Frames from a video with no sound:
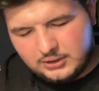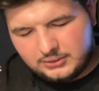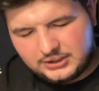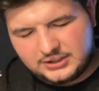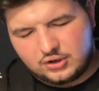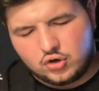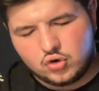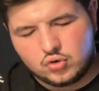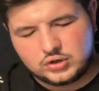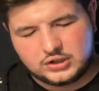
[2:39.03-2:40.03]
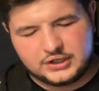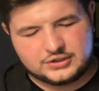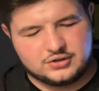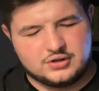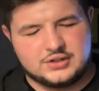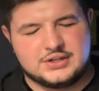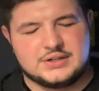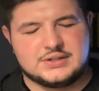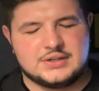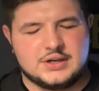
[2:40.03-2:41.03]
They did a whole collection on
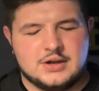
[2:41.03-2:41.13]
these.